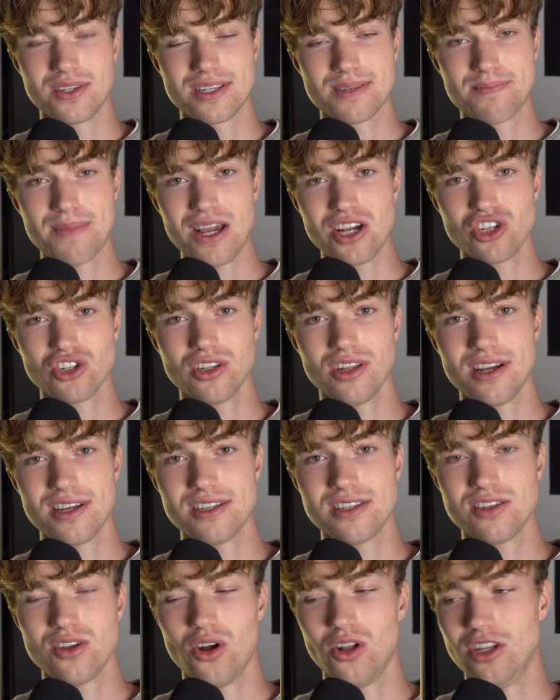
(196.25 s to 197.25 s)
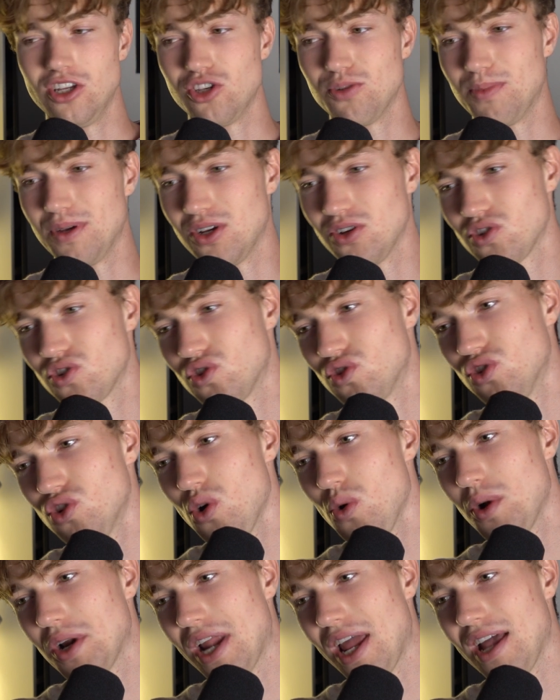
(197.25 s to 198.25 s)
specialized knowledge because no
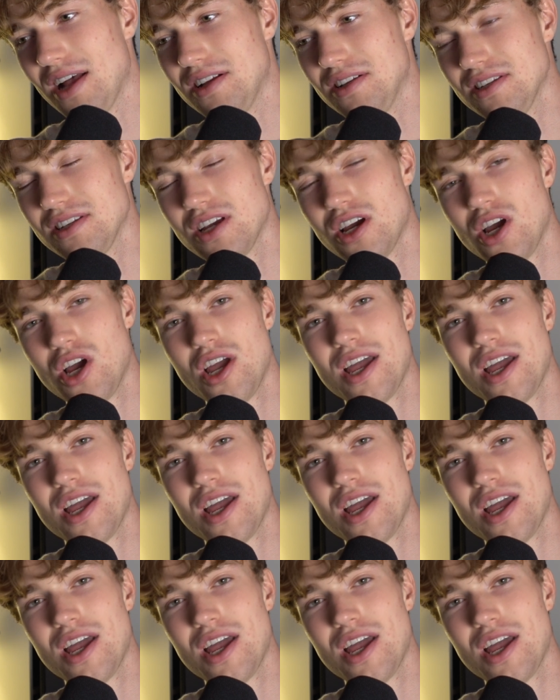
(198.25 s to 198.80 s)
one else